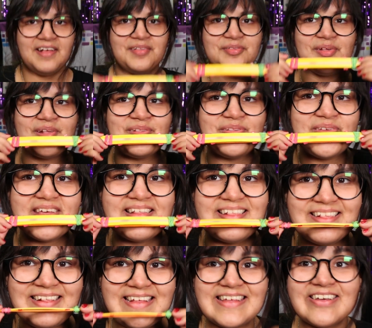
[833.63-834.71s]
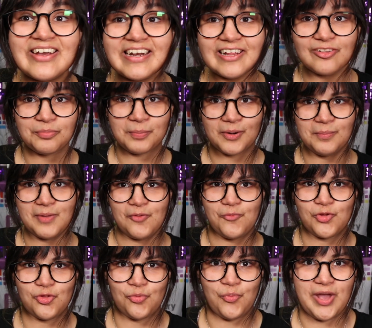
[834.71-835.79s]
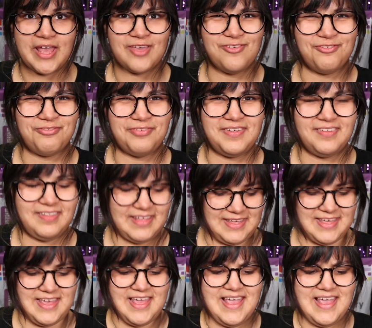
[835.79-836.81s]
So as you can see, you can experiment which way you feel like